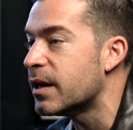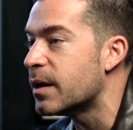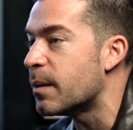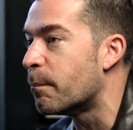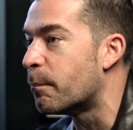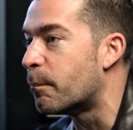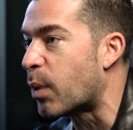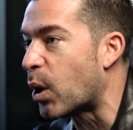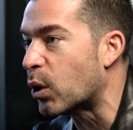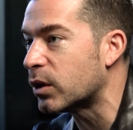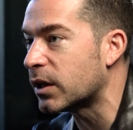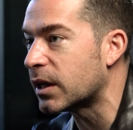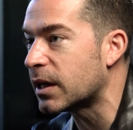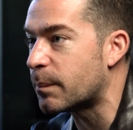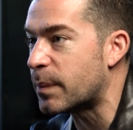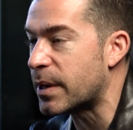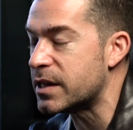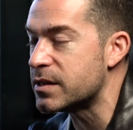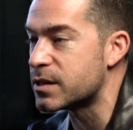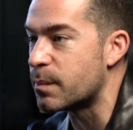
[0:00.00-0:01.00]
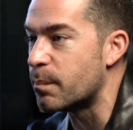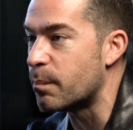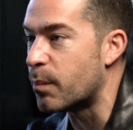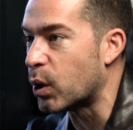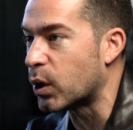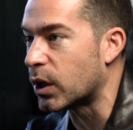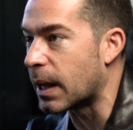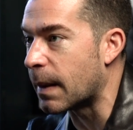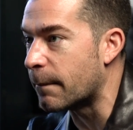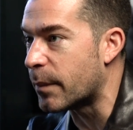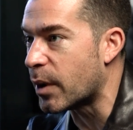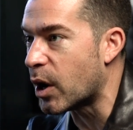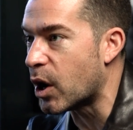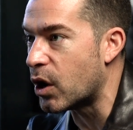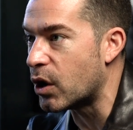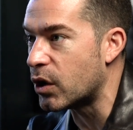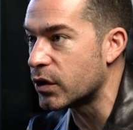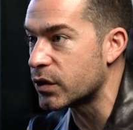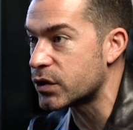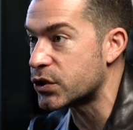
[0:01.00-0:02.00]
bowling pins and bowling
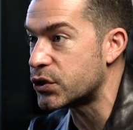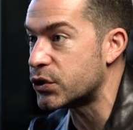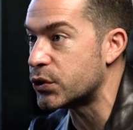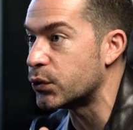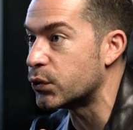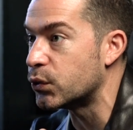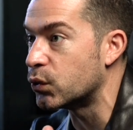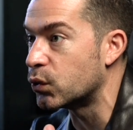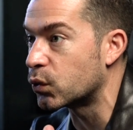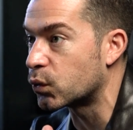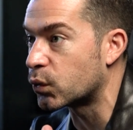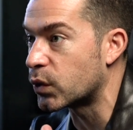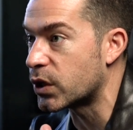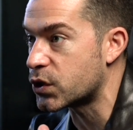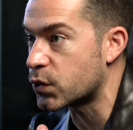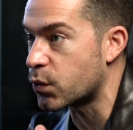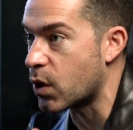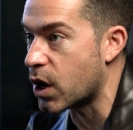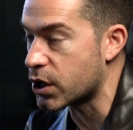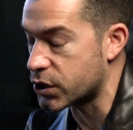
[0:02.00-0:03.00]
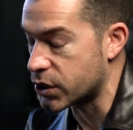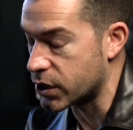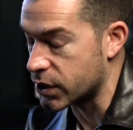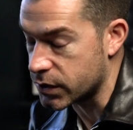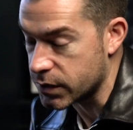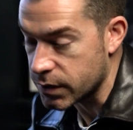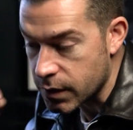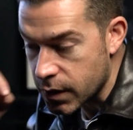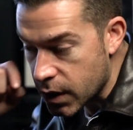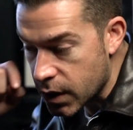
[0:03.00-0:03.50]
balls to wristwatches.